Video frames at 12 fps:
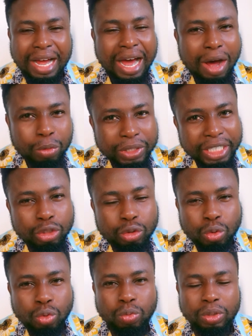how they
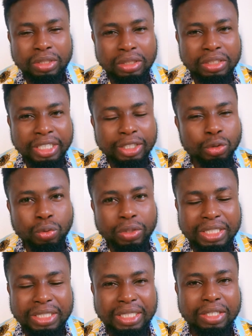do they do
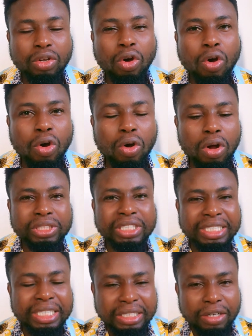this thing, or
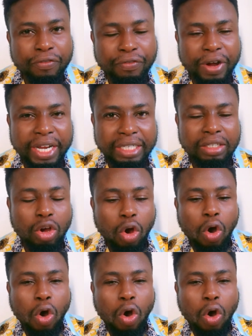putting the chamfine